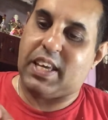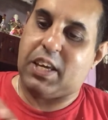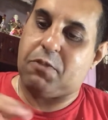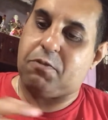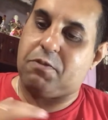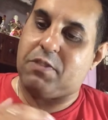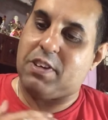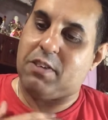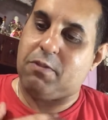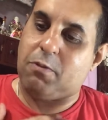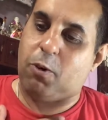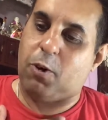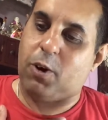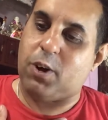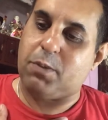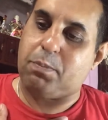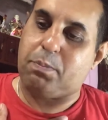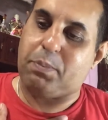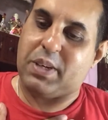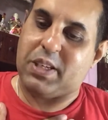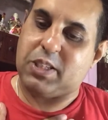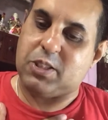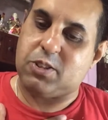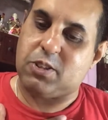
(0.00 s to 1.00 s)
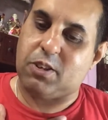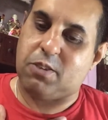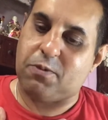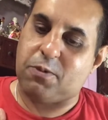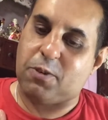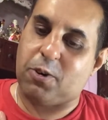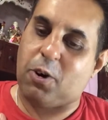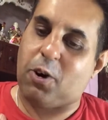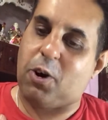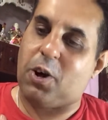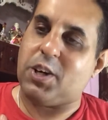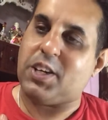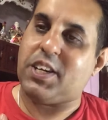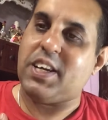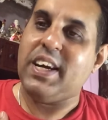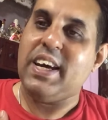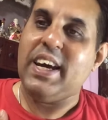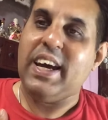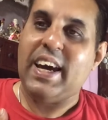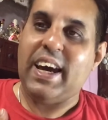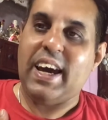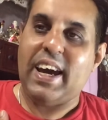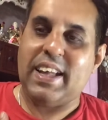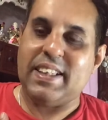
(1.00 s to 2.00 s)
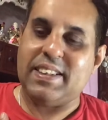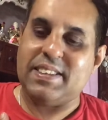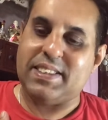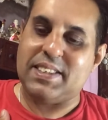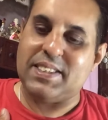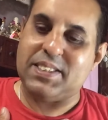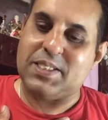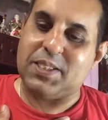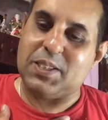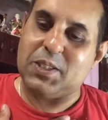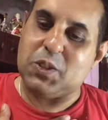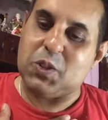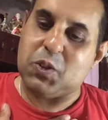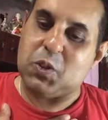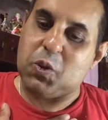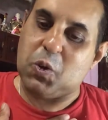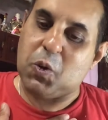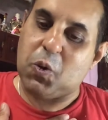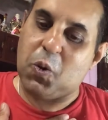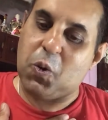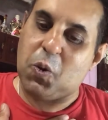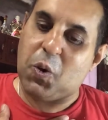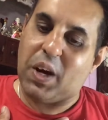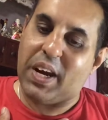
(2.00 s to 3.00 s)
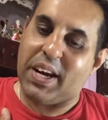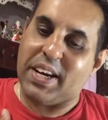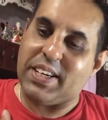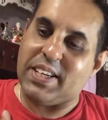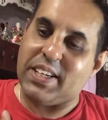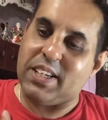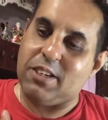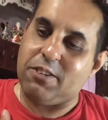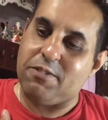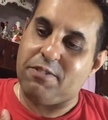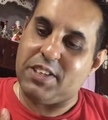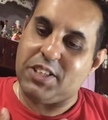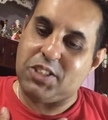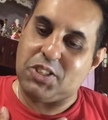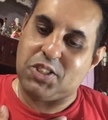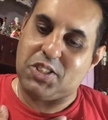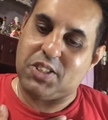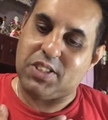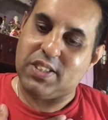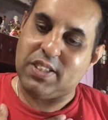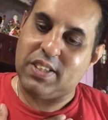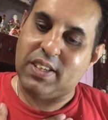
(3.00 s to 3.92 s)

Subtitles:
We want peace of God, and this is no idle wish.